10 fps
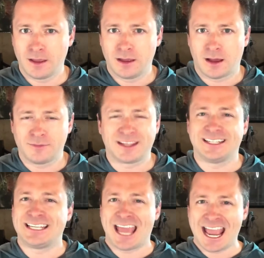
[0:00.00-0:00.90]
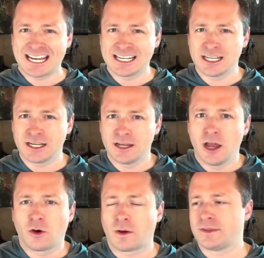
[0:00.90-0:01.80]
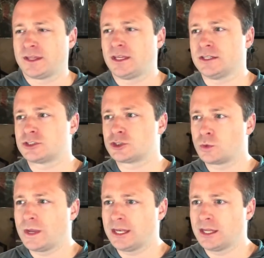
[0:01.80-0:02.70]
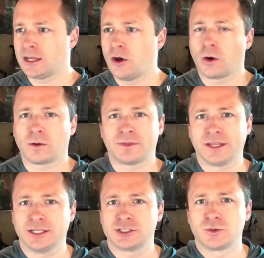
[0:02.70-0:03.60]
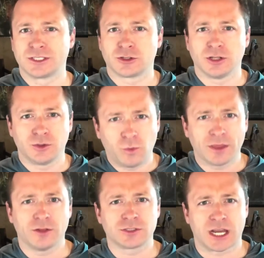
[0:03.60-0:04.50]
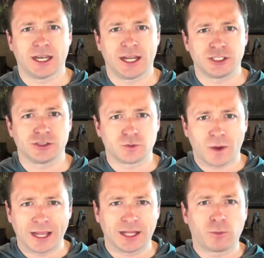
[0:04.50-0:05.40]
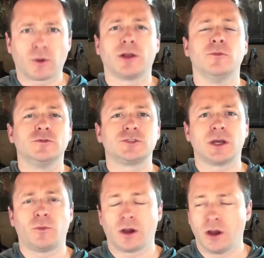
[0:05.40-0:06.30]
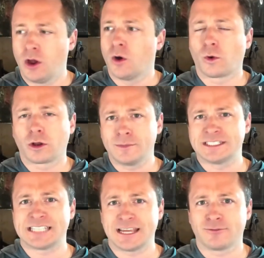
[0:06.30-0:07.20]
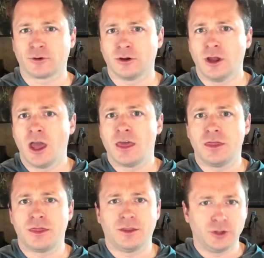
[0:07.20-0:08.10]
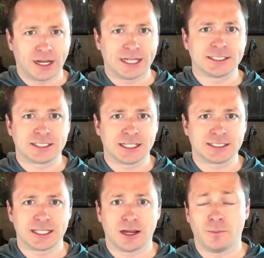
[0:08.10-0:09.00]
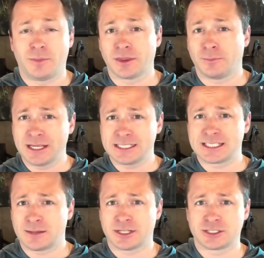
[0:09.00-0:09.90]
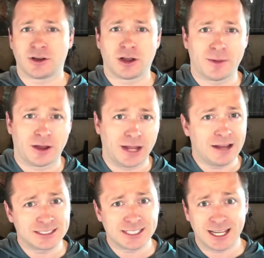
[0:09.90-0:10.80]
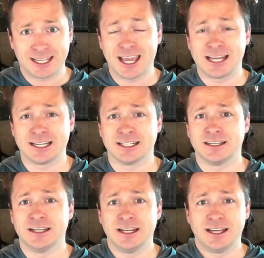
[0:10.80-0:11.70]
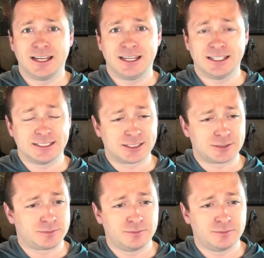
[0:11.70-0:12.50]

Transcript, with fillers: I'm thinking Canada or I'm thinking Sweden or I'm thinking Switzerland, one of those kind of nations, right? Like we're going to move somewhere and we're going to be safer than the United States there. But the place that I'm going to talk about outside of Canada is